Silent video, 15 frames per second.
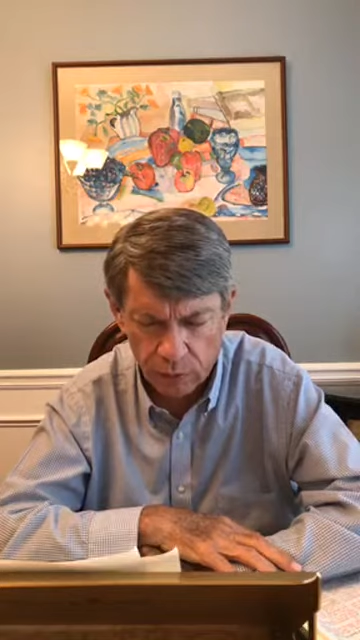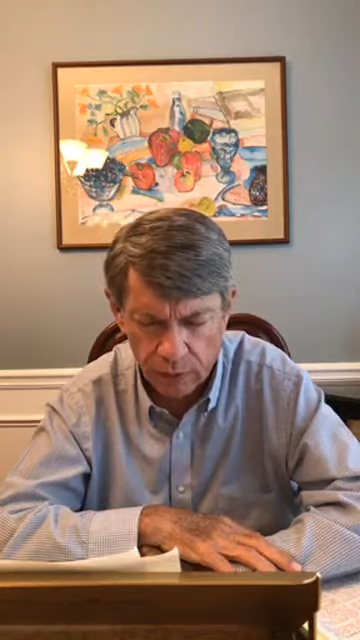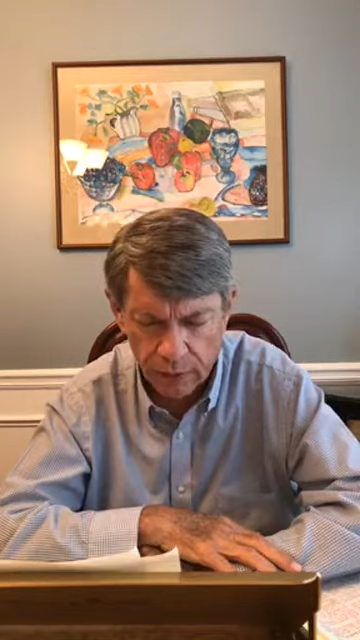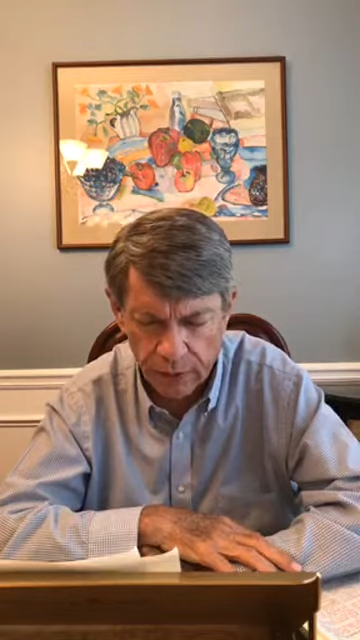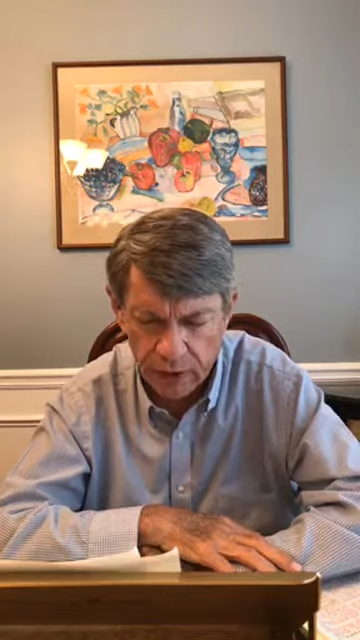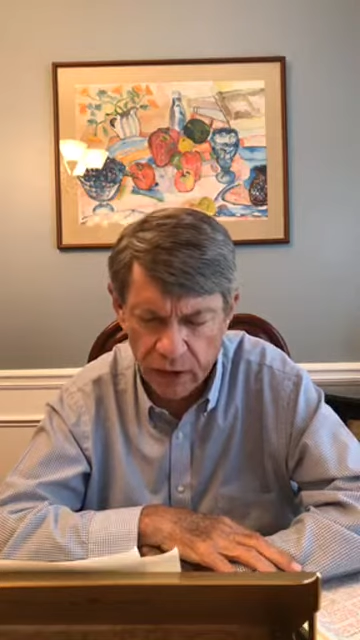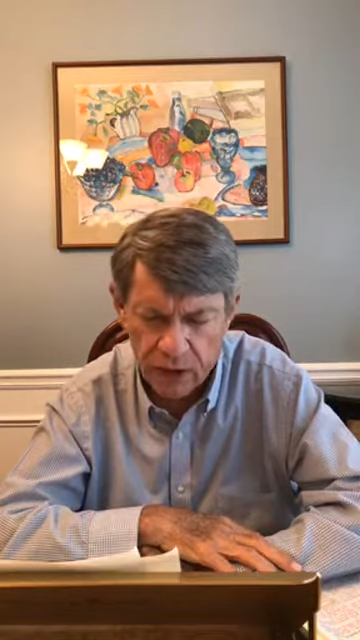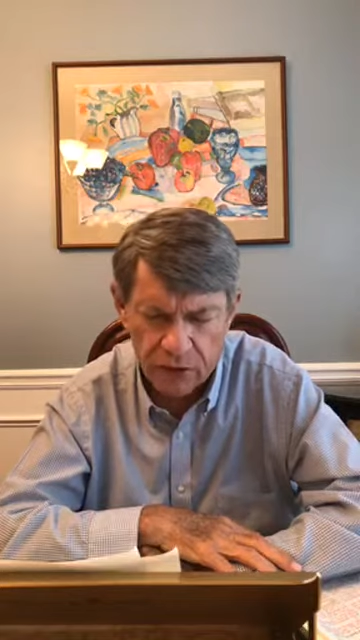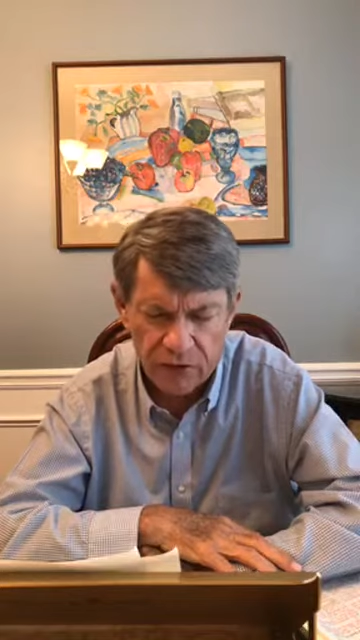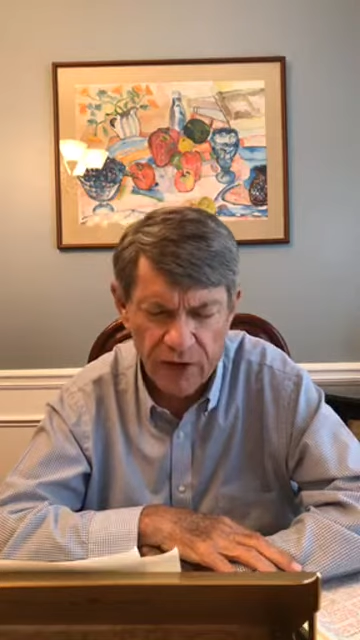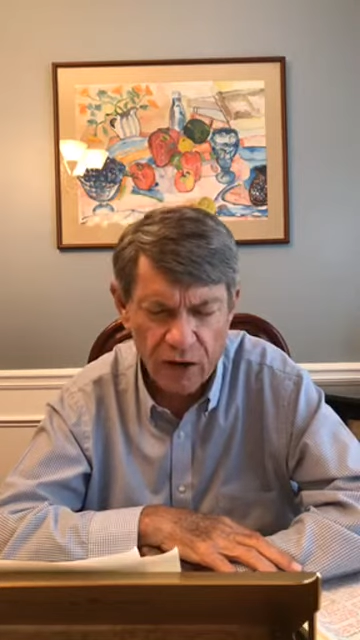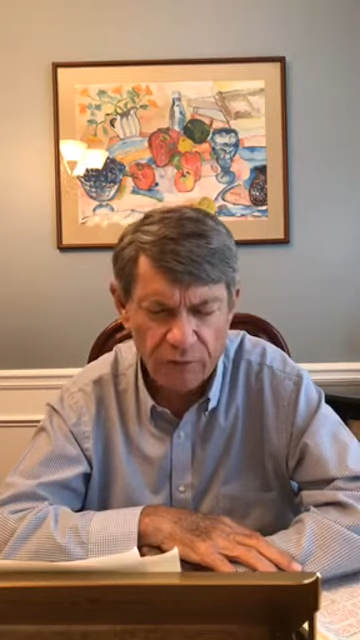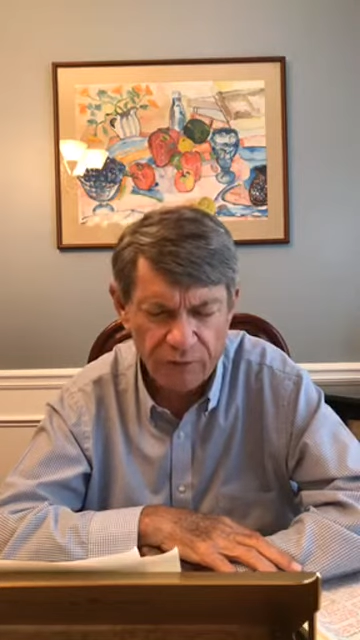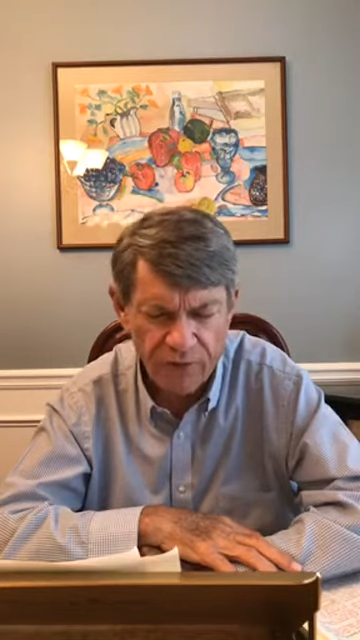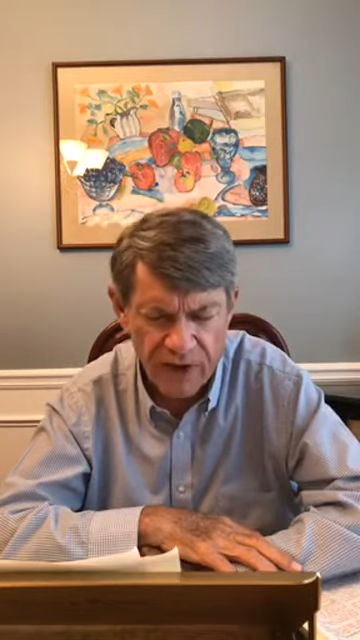And it is
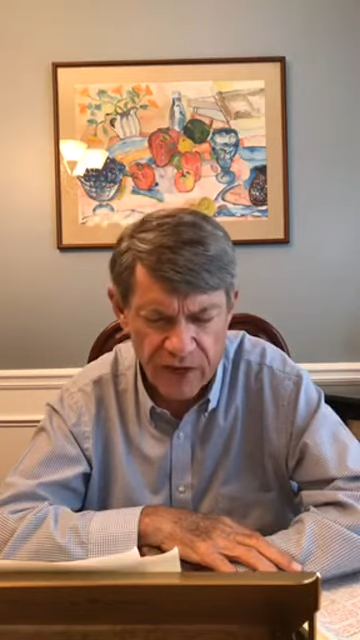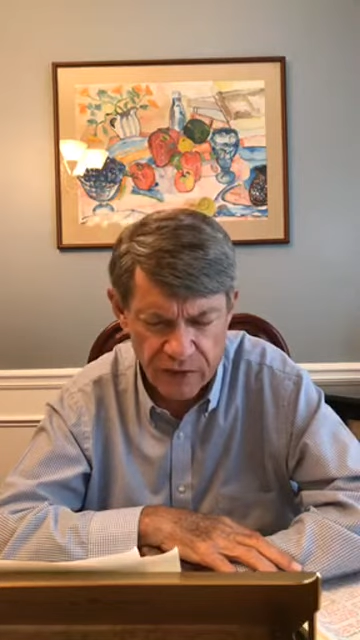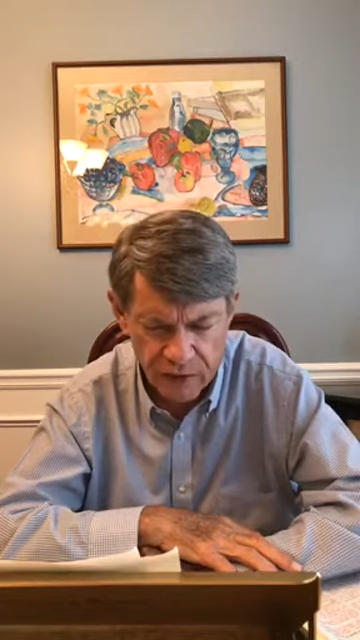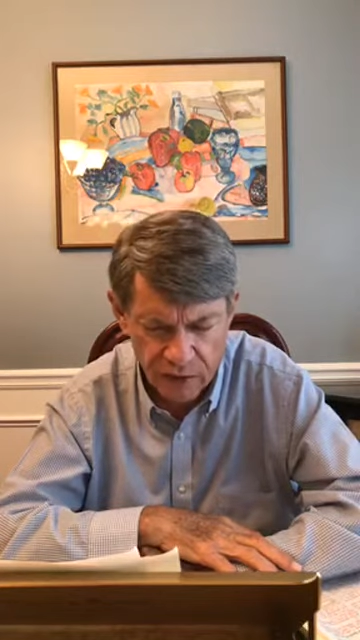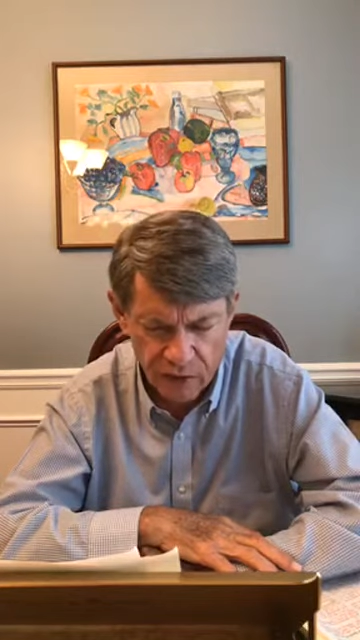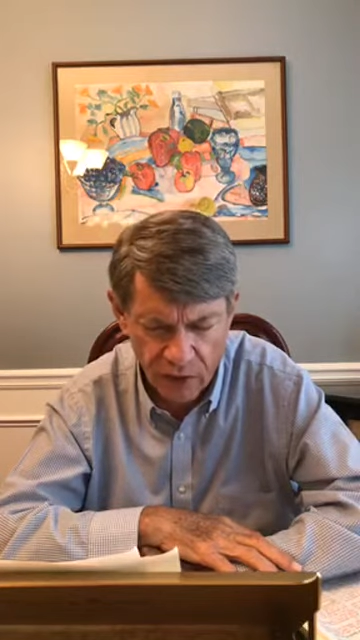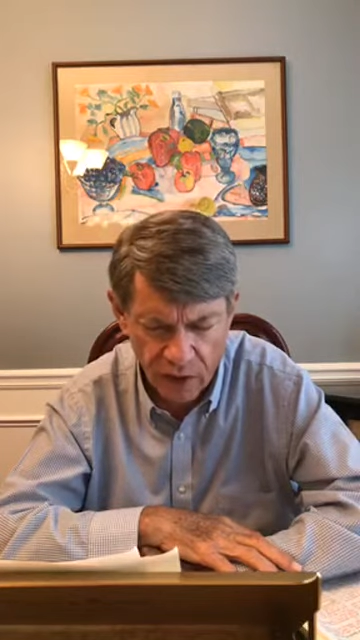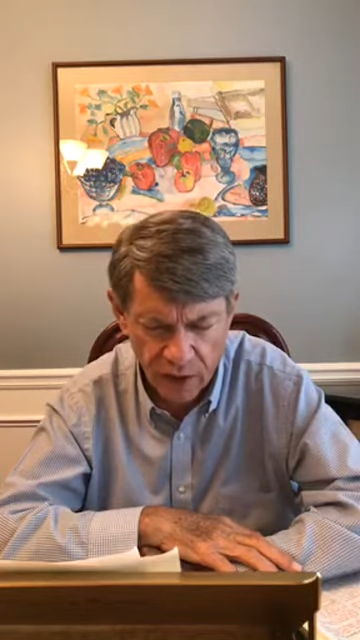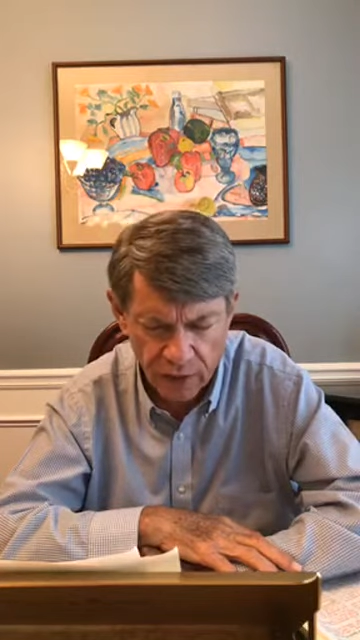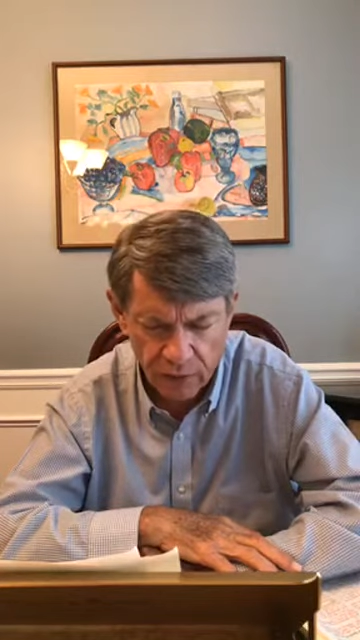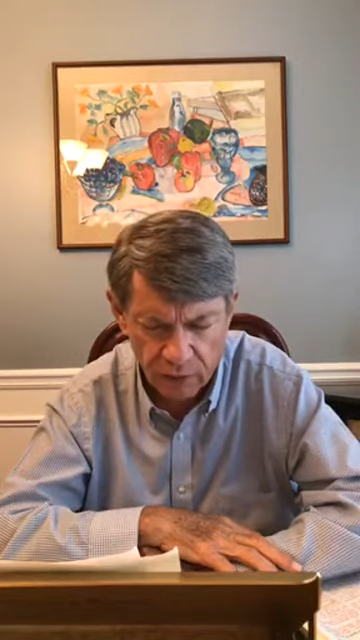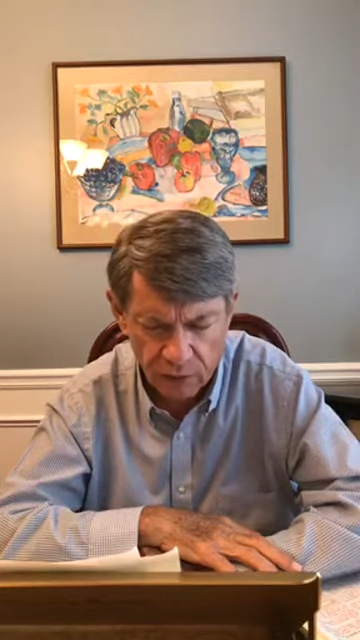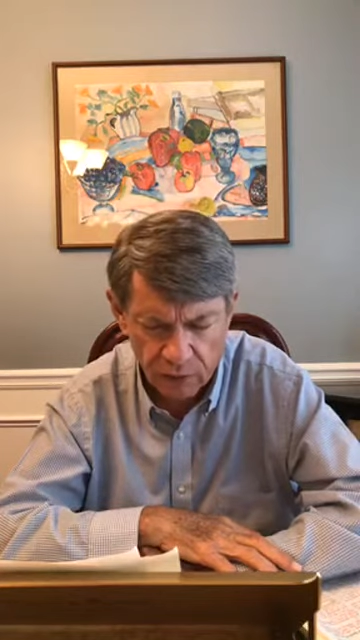our faith, God,